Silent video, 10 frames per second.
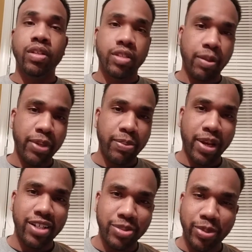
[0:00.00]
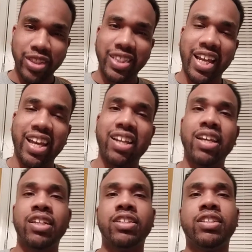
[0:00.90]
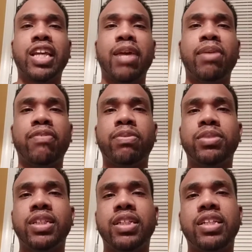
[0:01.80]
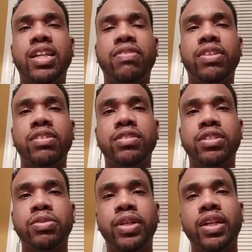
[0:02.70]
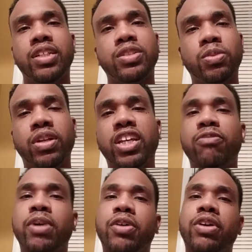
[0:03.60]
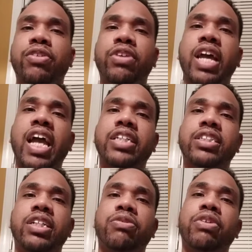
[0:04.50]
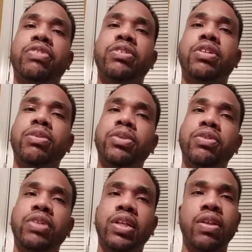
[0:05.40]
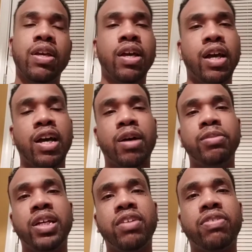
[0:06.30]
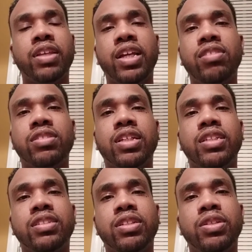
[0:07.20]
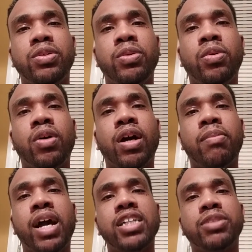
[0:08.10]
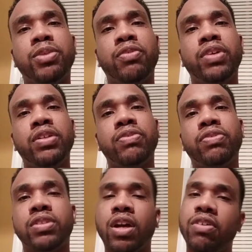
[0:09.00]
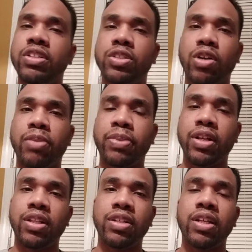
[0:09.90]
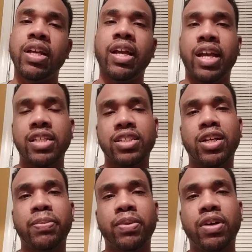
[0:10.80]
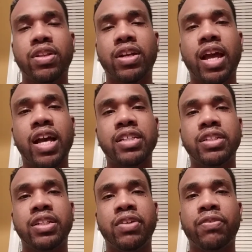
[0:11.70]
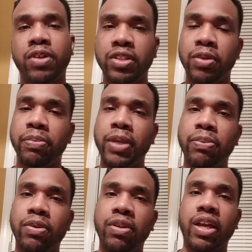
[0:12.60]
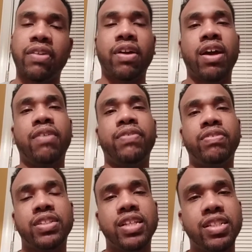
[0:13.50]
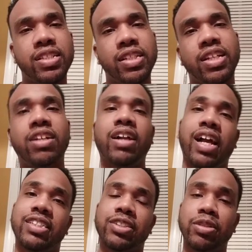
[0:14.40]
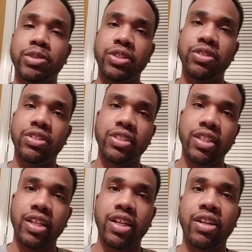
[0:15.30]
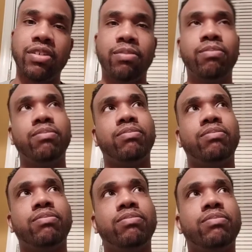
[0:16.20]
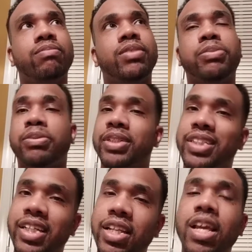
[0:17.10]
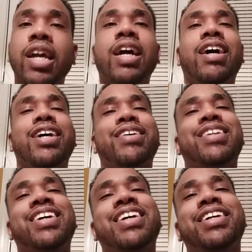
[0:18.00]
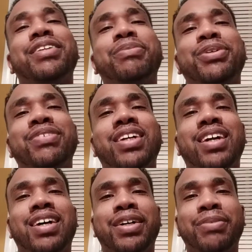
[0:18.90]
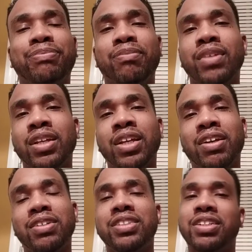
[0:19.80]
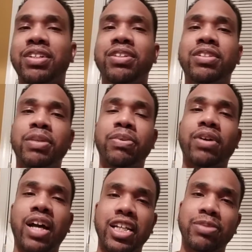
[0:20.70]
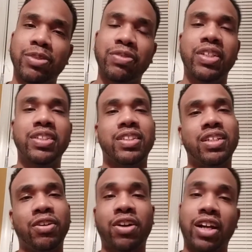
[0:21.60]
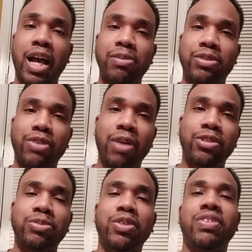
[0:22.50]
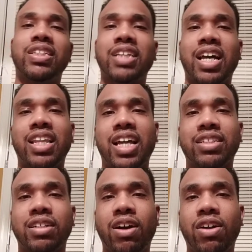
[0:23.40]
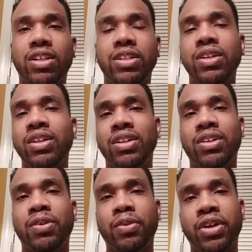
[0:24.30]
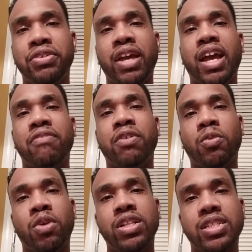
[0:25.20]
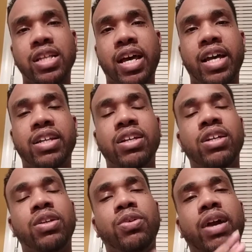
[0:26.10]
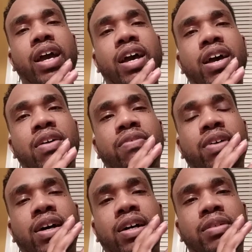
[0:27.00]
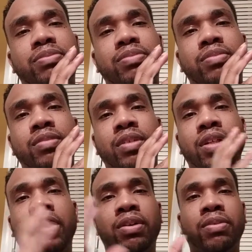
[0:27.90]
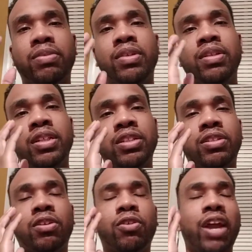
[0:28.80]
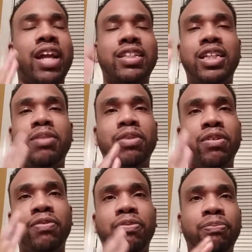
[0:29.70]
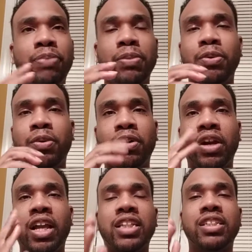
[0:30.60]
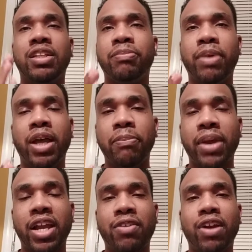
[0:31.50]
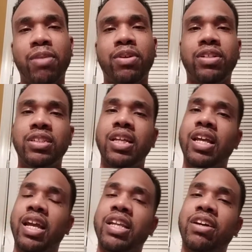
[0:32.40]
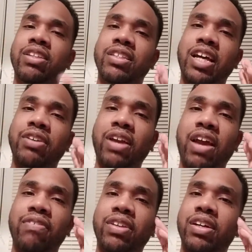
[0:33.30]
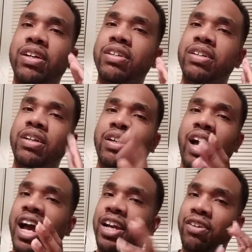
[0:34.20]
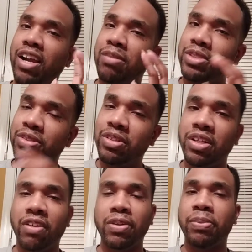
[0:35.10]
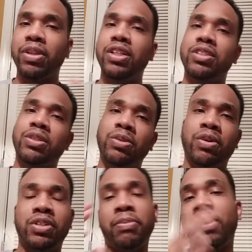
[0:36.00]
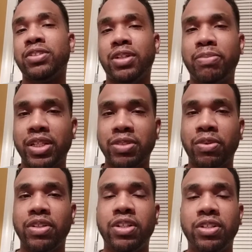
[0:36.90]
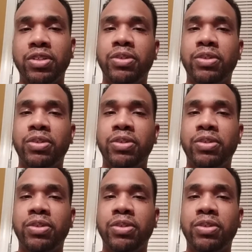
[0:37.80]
Sup, everybody? It's your boy Chad. Just came back from seeing Den of Thieves this weekend. Just want to give my quick reaction and review to the movie. Den of Thieves is a new heist movie starring Gerard Butler. Has a couple other guys in there, well-known people like 50 Cent's in there, Ice Cube Jr.'s in there. Pretty much it. They're in the movie. It's your typical heist movie. Or a cops and robbers movie, as I like to call it. Where you have on one side you have this crack team of people who are excellent bank robbers, and the other side you have the high crimes unit of the police who are also the best of what they